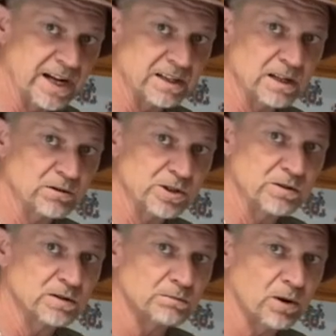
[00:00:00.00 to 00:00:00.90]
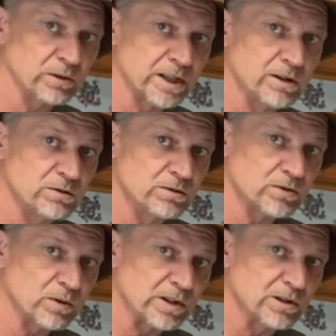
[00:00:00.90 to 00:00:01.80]
have to go shoot some more does
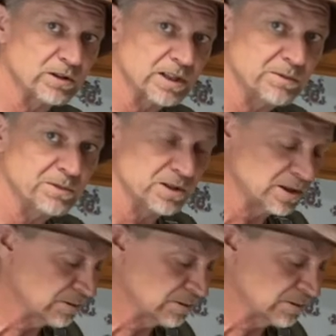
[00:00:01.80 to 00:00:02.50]
before we cook that much